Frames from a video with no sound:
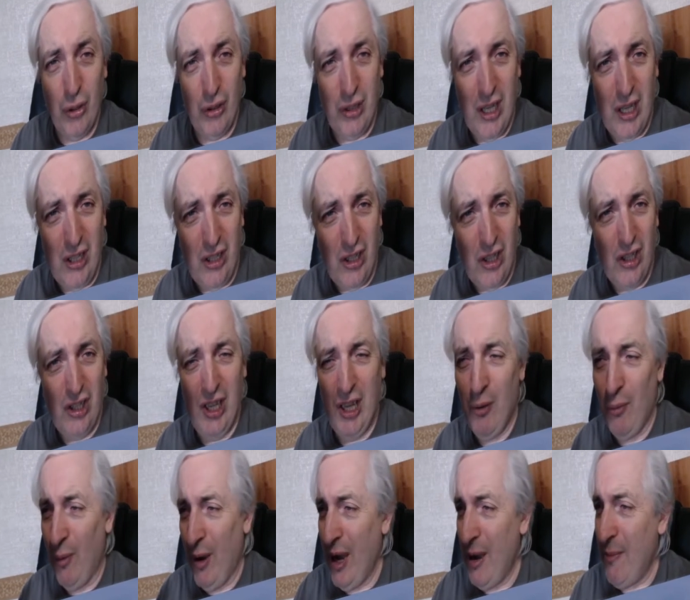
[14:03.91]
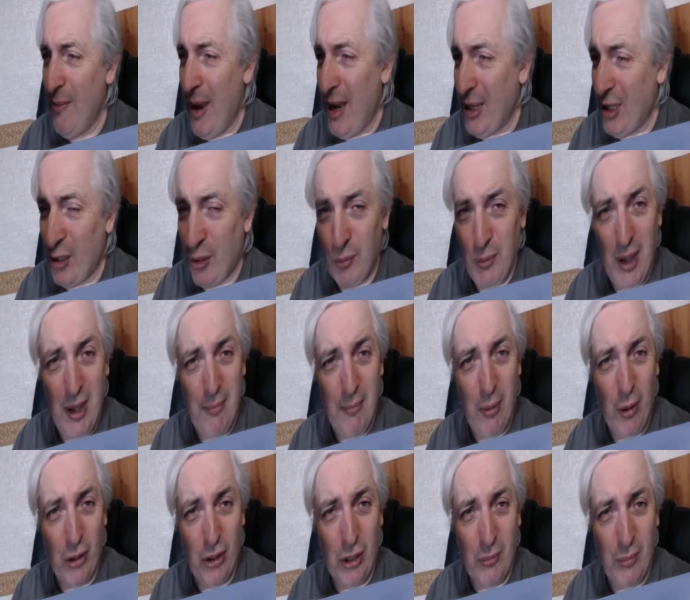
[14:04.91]
distancing, wear masks where
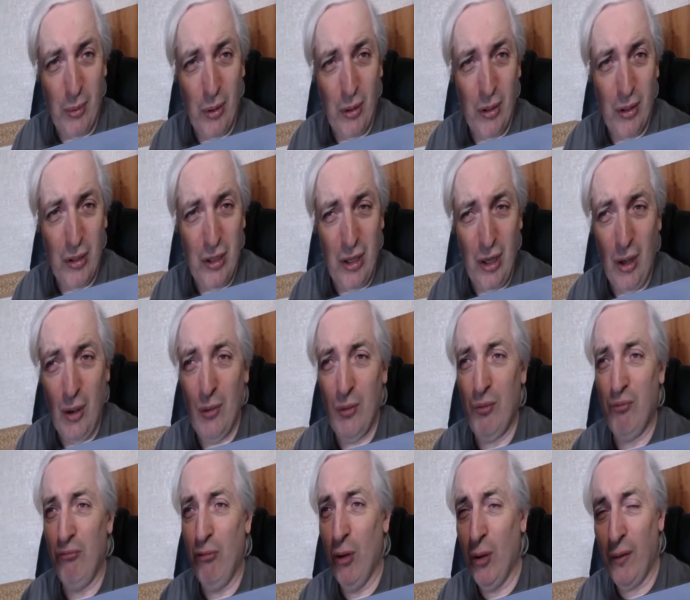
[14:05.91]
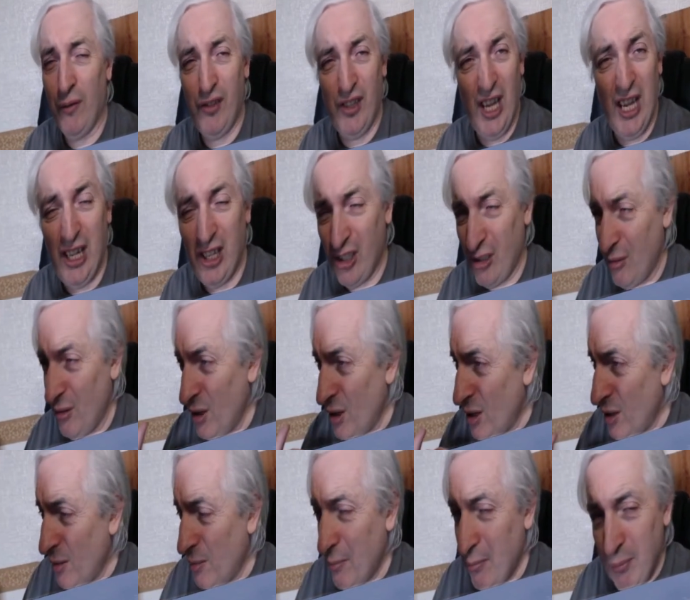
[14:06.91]
possible, you know, rule of six,
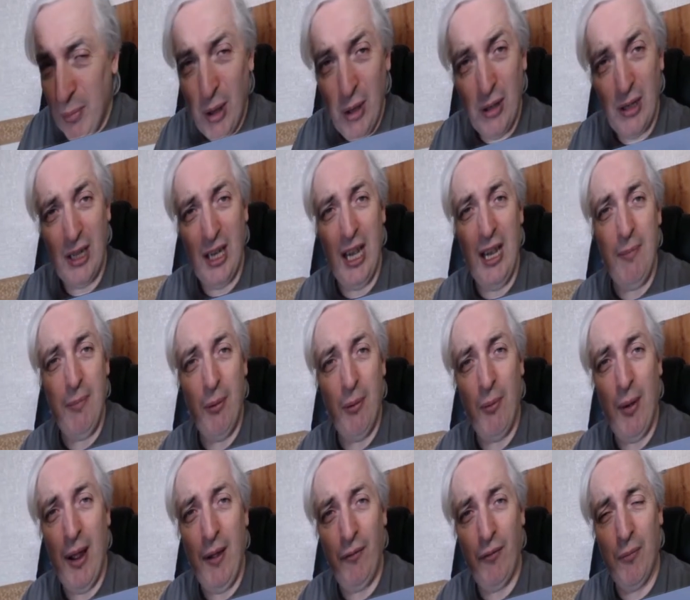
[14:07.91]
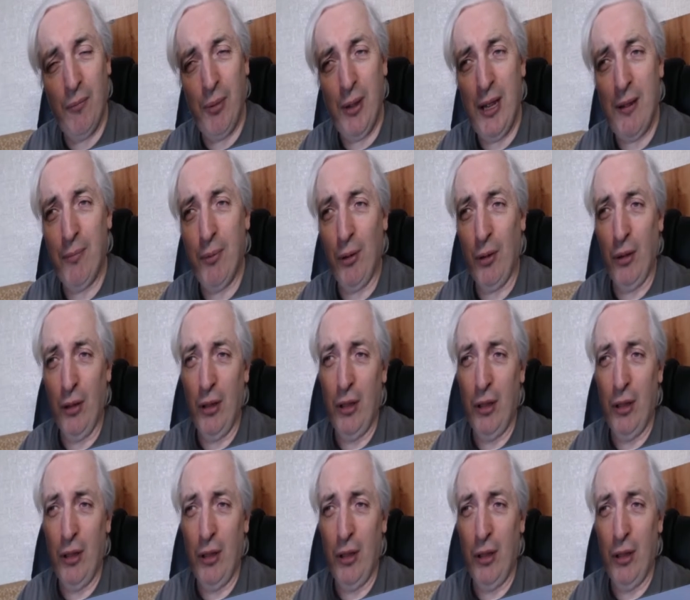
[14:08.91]
but keep away from people.